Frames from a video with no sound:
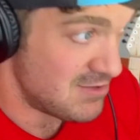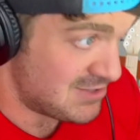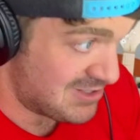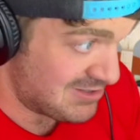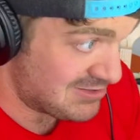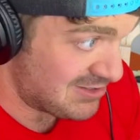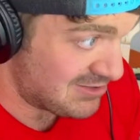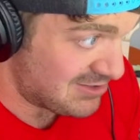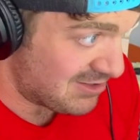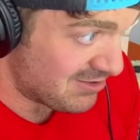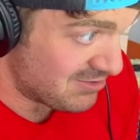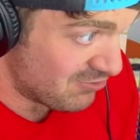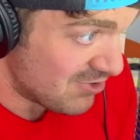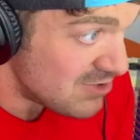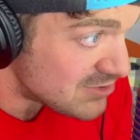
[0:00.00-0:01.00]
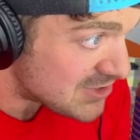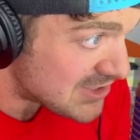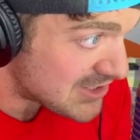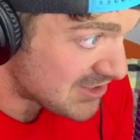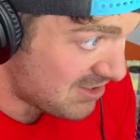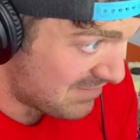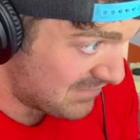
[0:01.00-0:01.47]
Dark
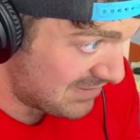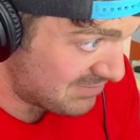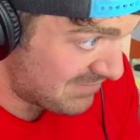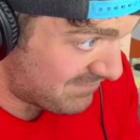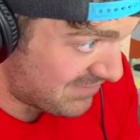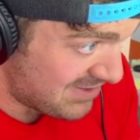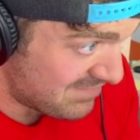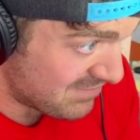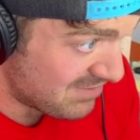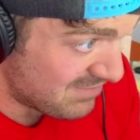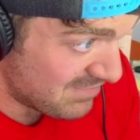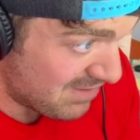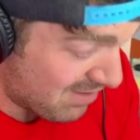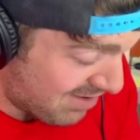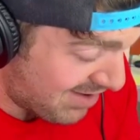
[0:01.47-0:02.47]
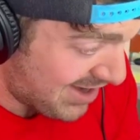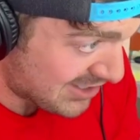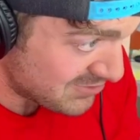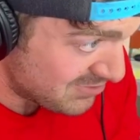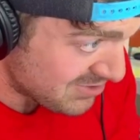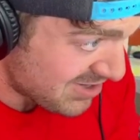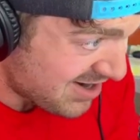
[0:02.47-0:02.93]
roasts cover up the flavor of
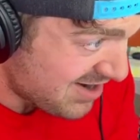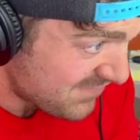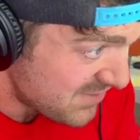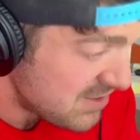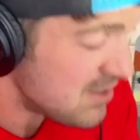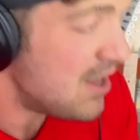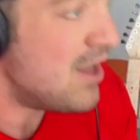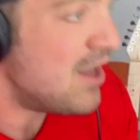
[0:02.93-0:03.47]
actual coffee.